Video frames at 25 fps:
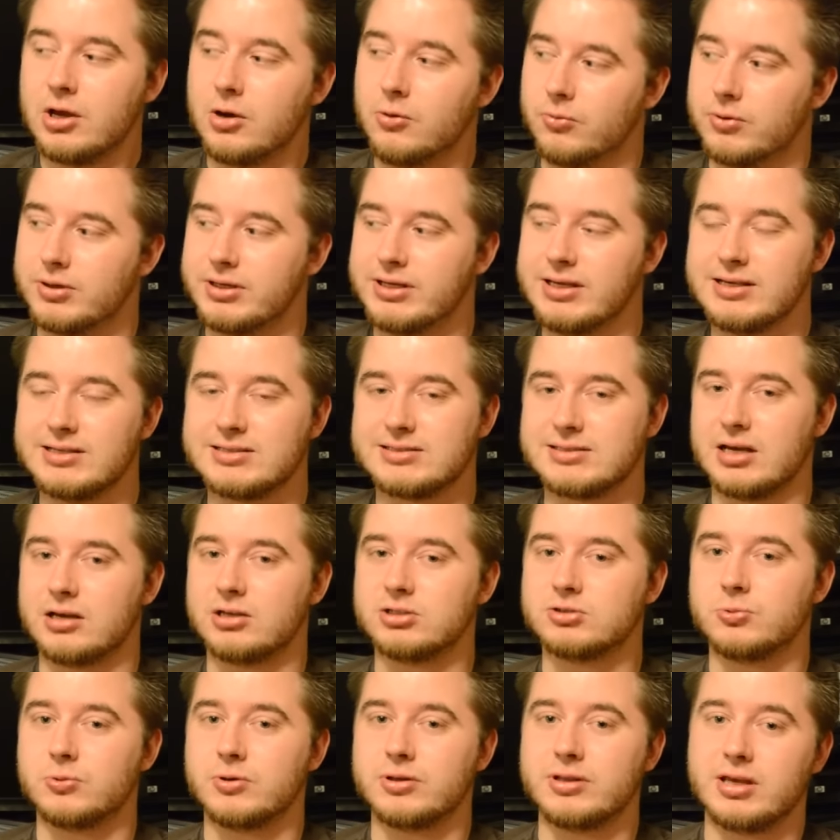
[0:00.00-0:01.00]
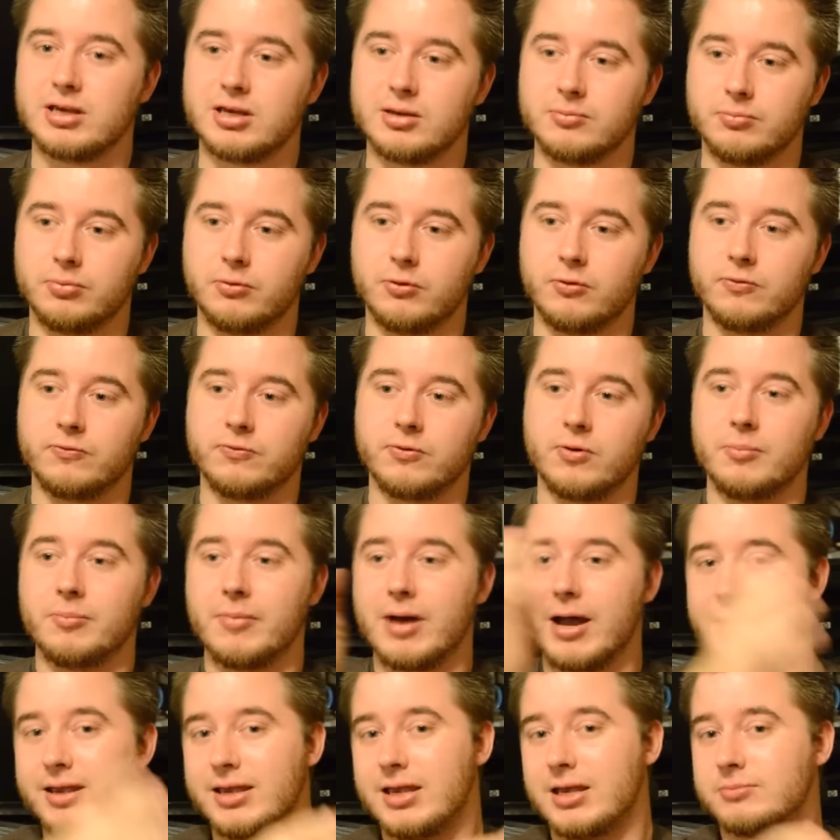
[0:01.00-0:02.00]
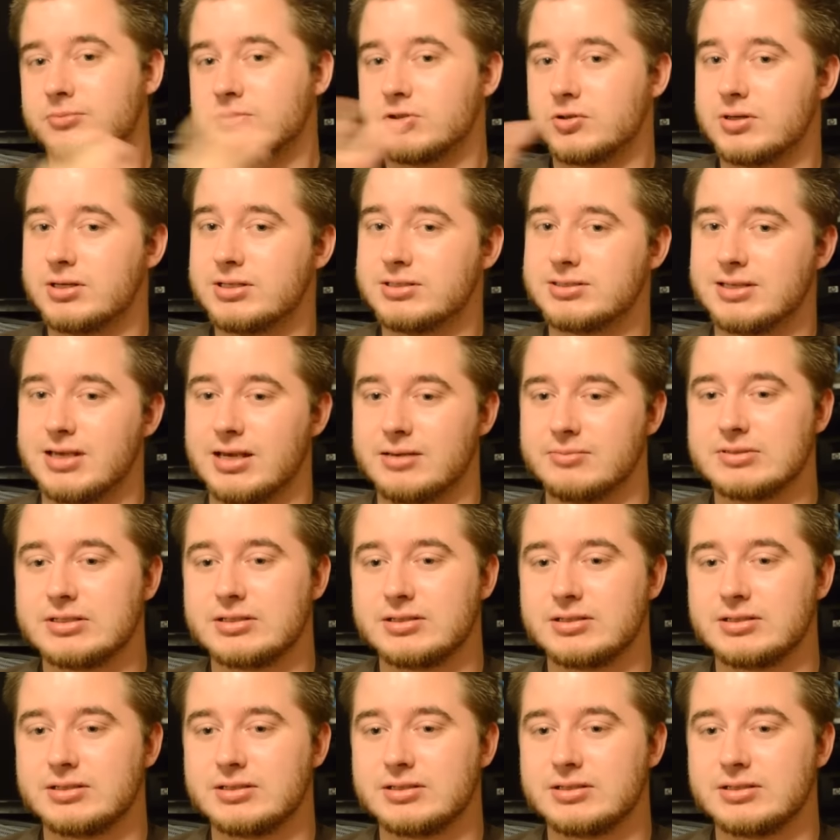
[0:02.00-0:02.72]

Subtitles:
When he sells one, they can pull from my games or his games.